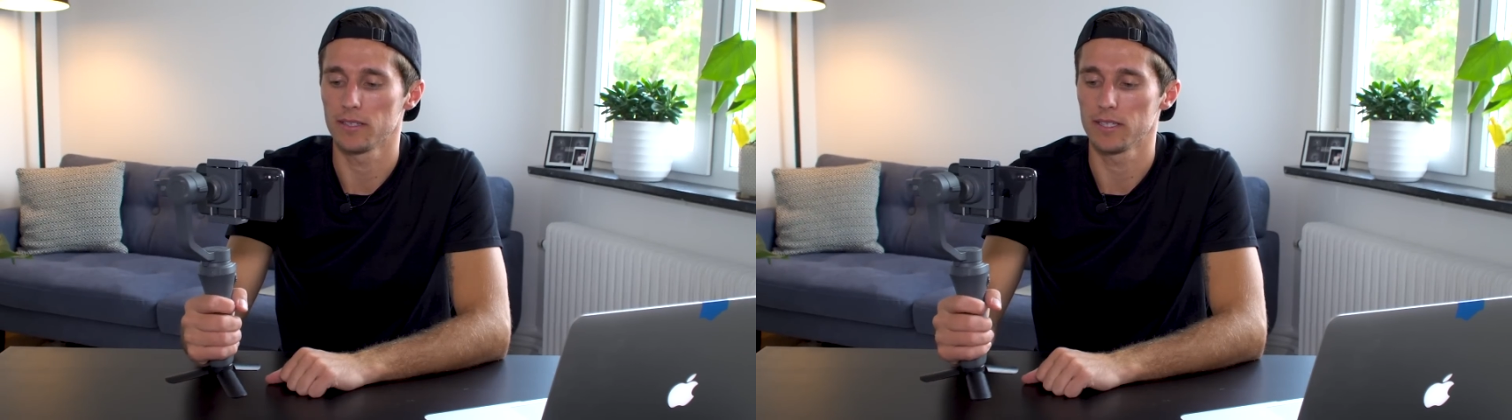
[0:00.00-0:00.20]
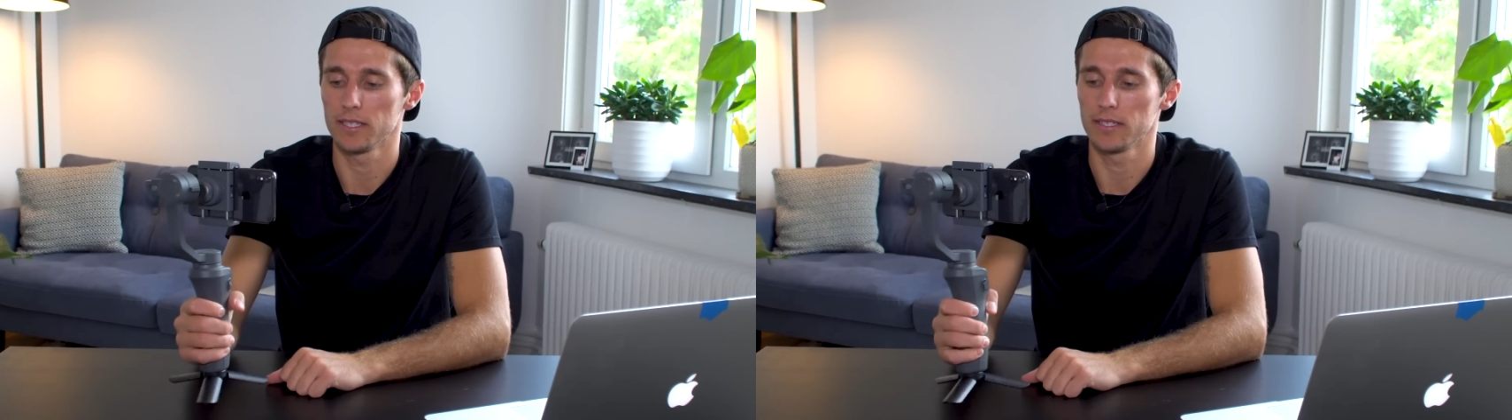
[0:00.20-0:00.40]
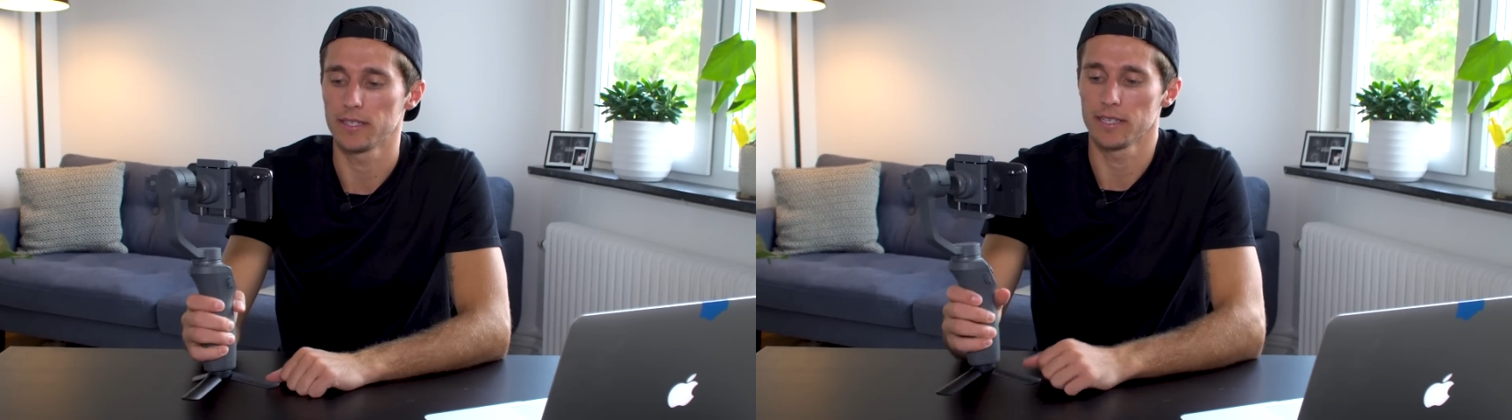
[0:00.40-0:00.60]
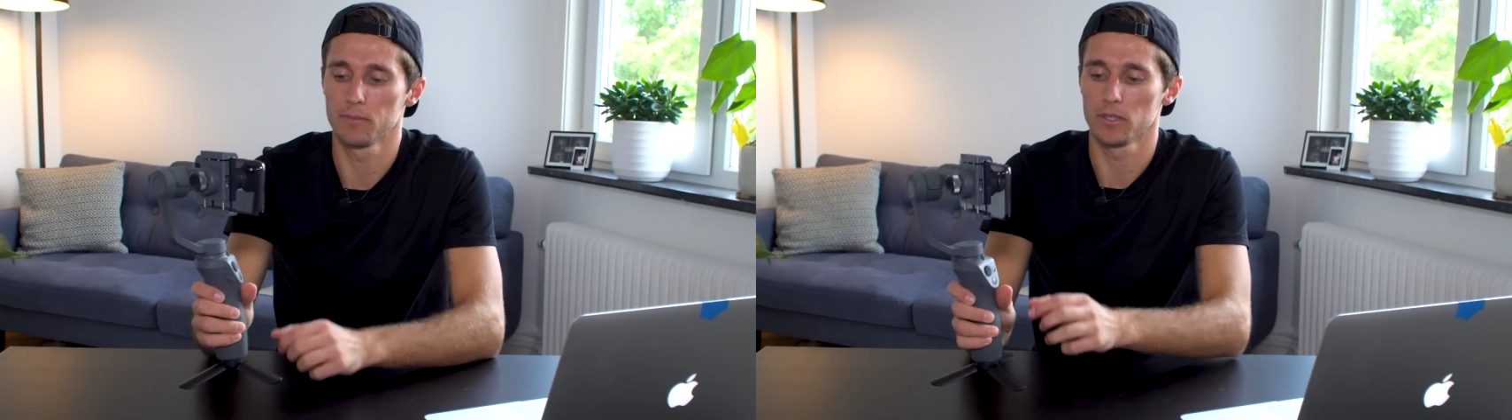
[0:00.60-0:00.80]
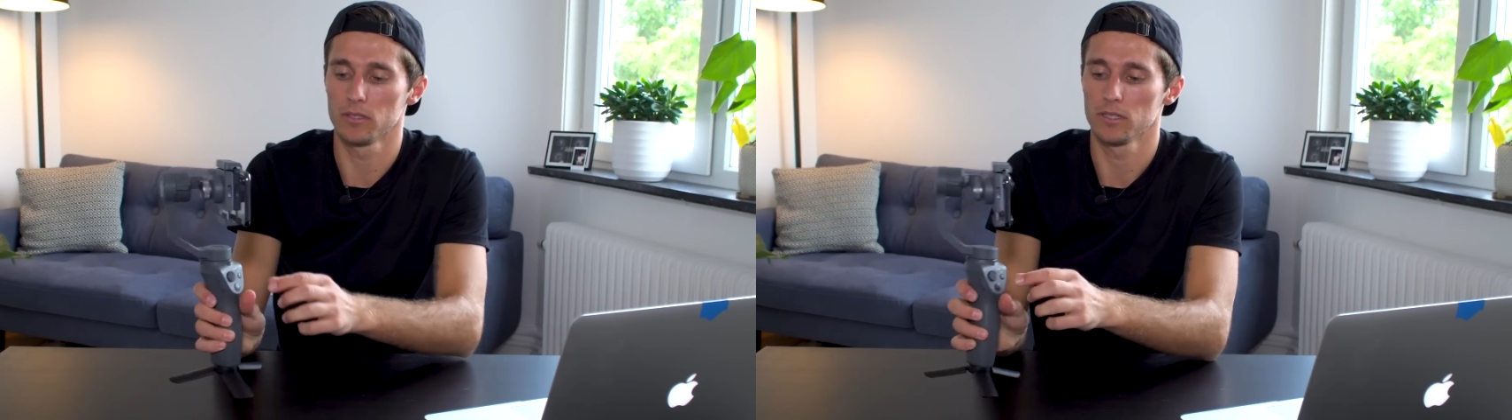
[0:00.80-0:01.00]
the
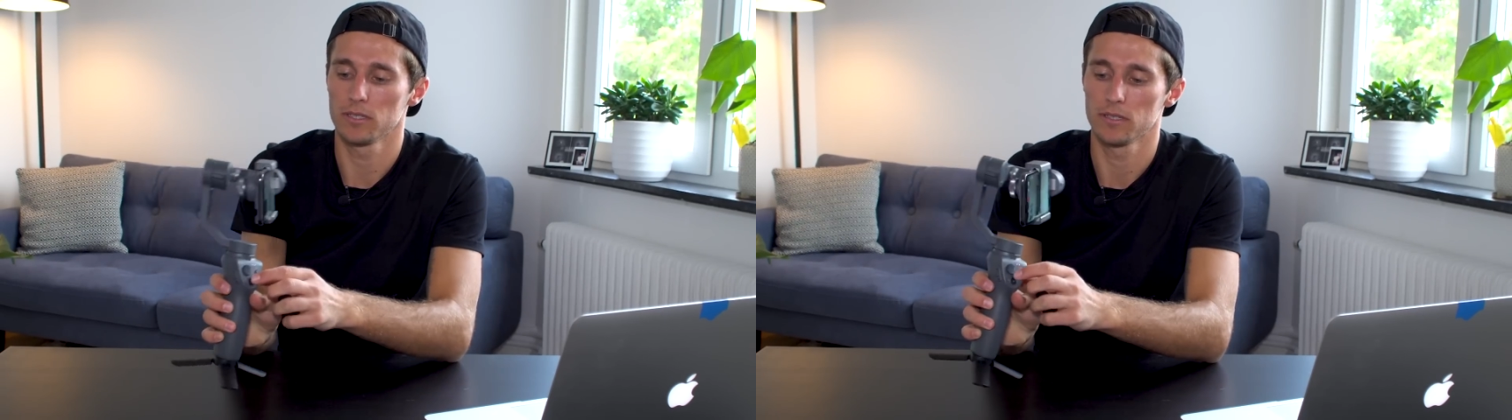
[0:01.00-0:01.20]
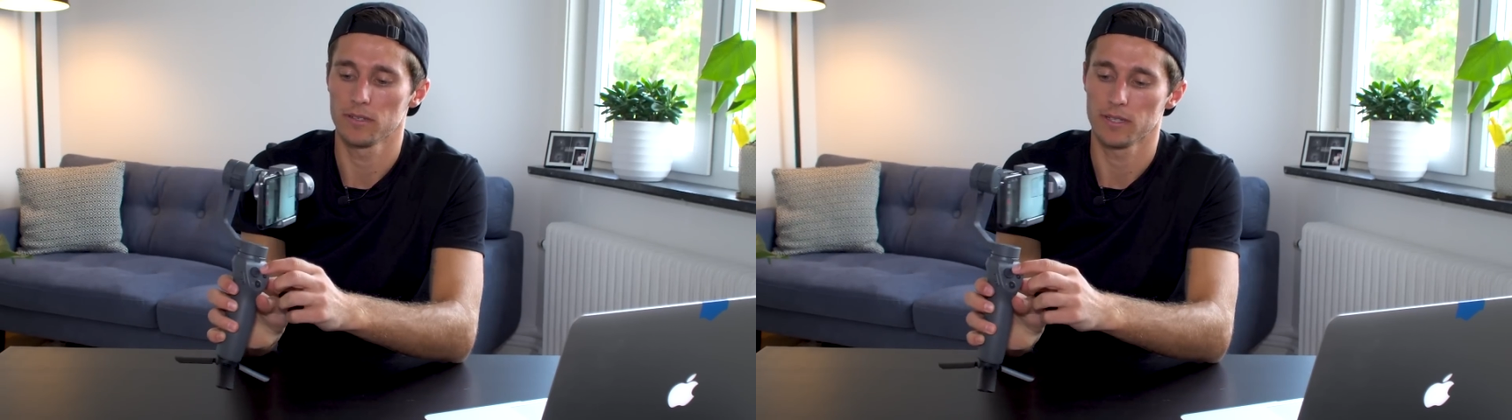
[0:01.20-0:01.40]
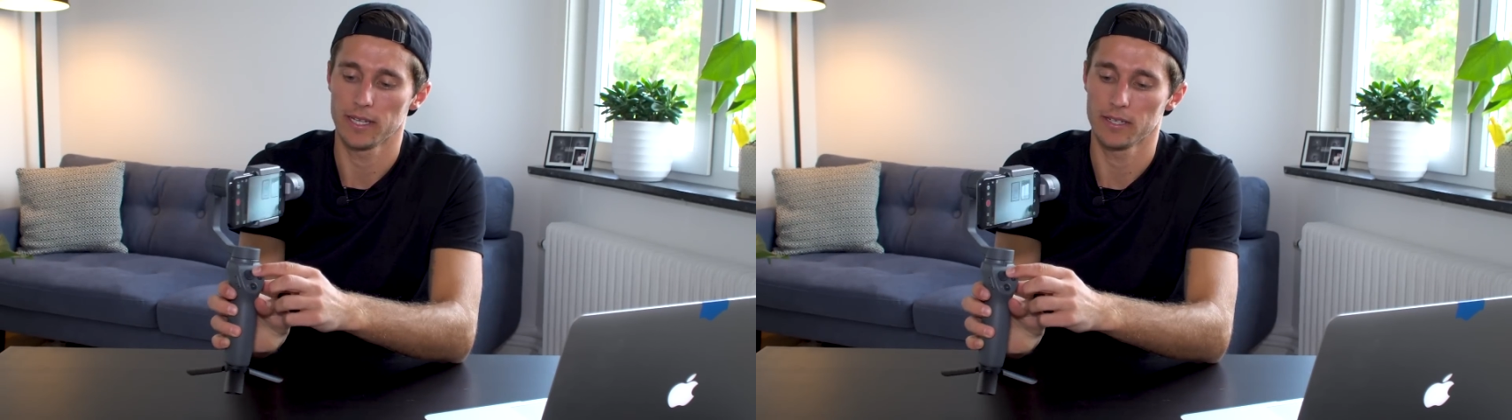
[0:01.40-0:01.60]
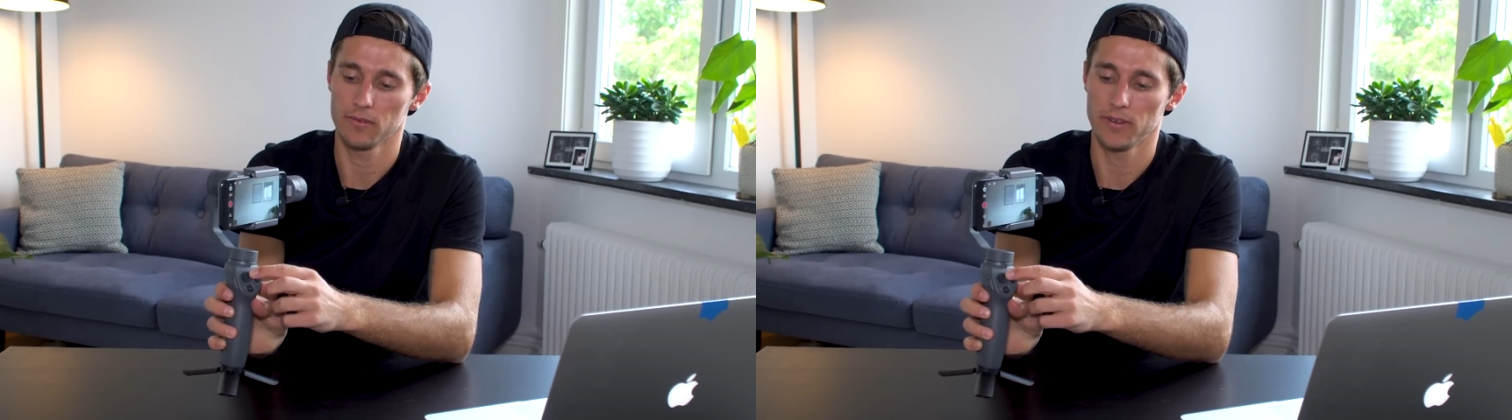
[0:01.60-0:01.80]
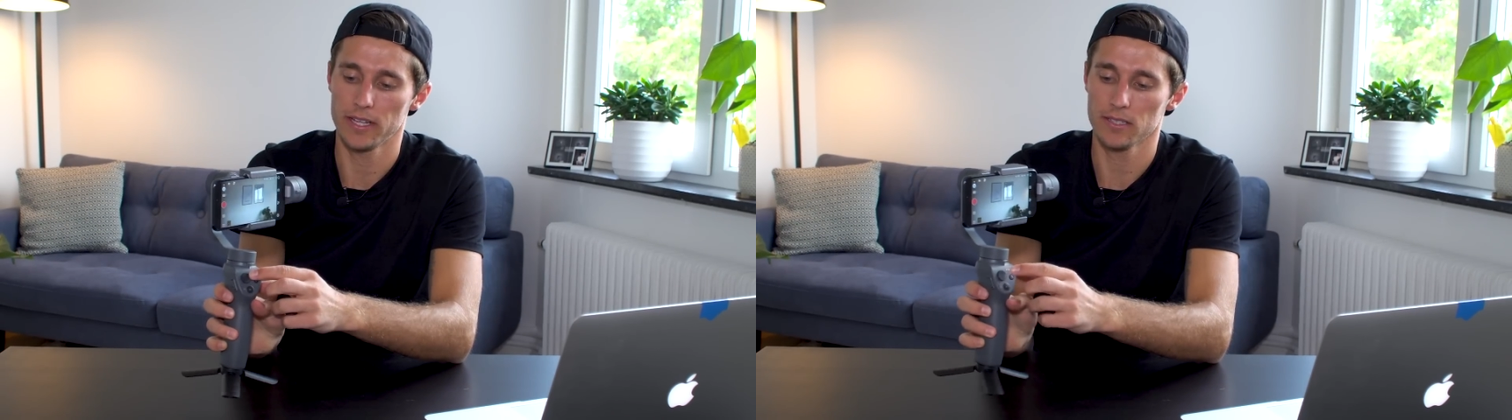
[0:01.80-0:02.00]
gimbal
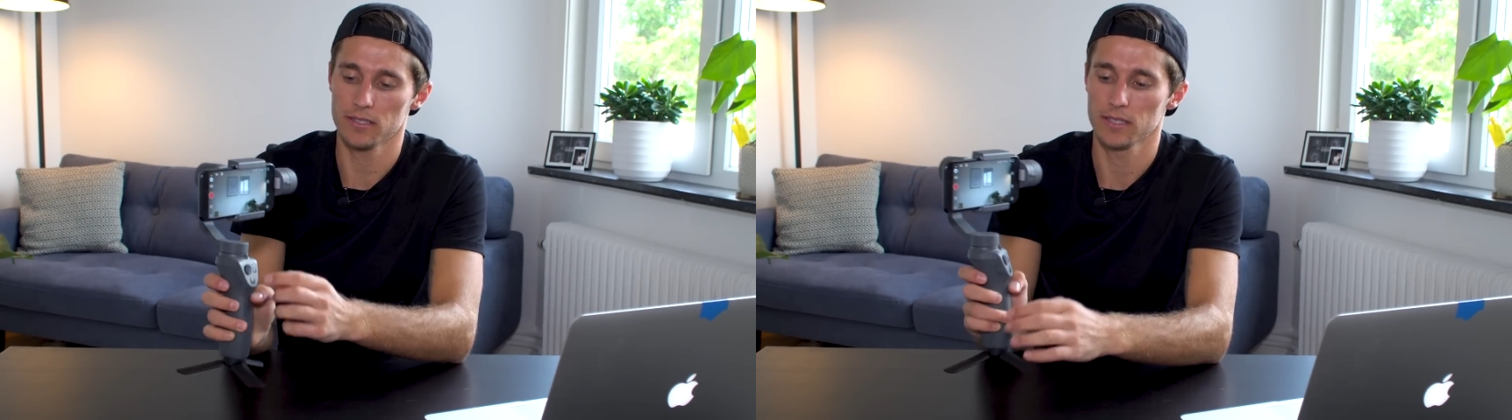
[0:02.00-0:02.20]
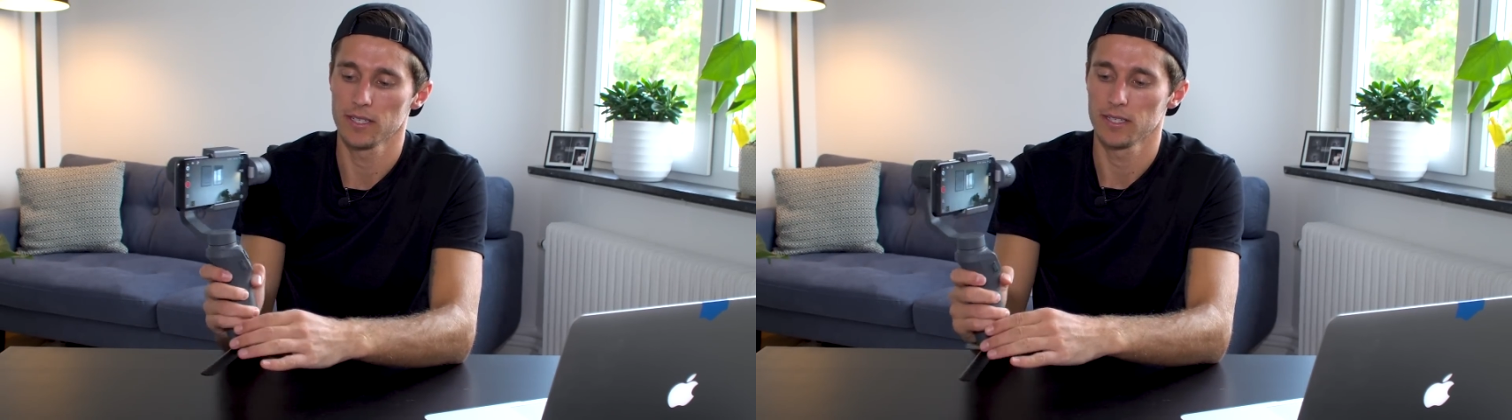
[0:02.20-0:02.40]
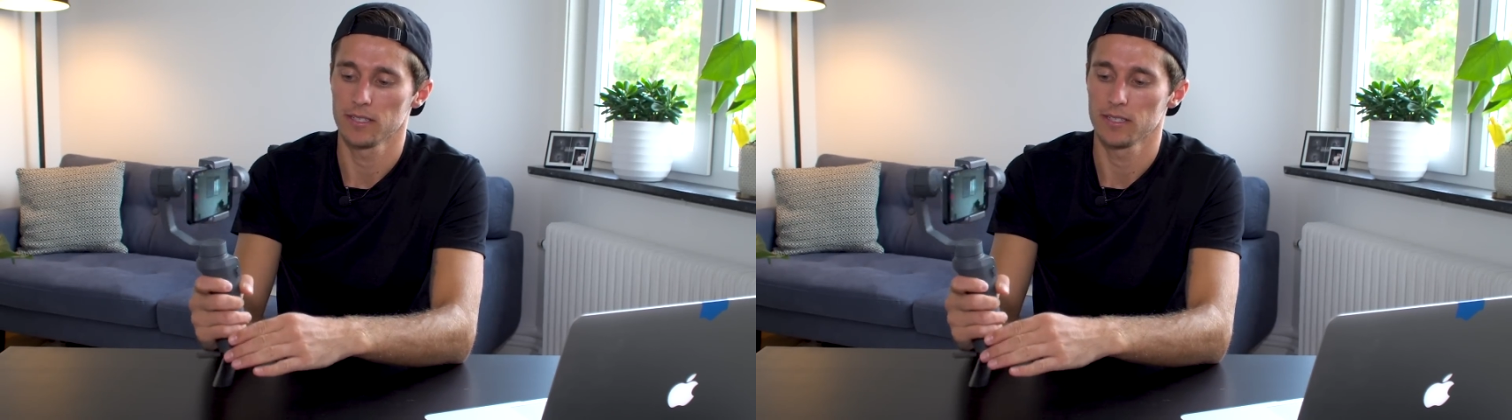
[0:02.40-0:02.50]
interface.